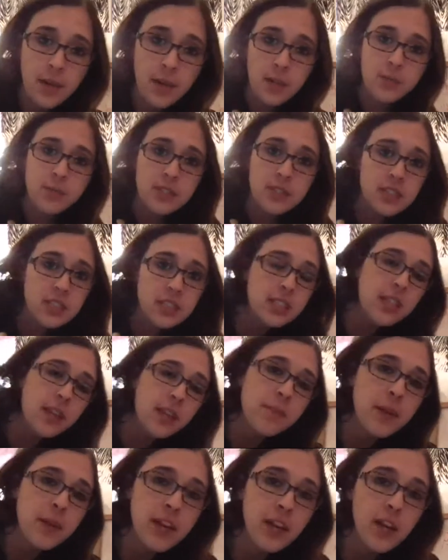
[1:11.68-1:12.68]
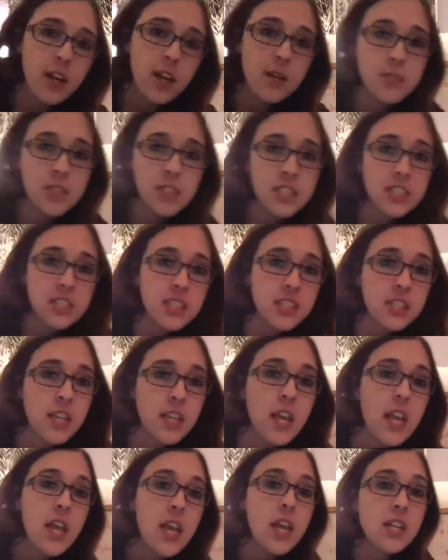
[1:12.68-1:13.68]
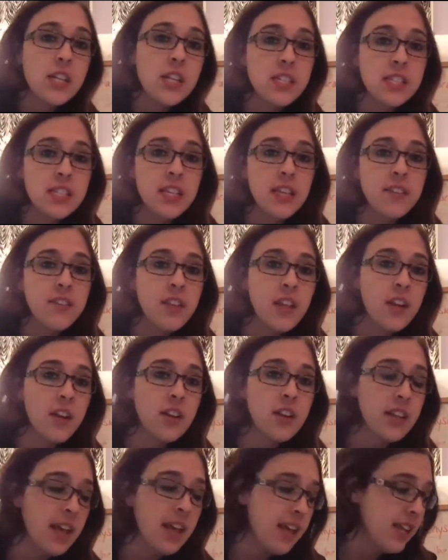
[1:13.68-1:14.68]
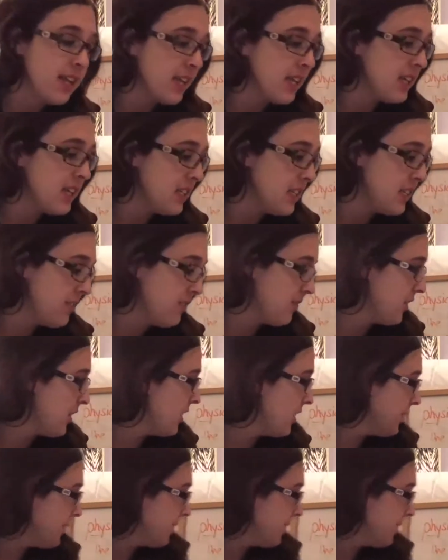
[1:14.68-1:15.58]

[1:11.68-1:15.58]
helps us compare objects to see if they are alike and different.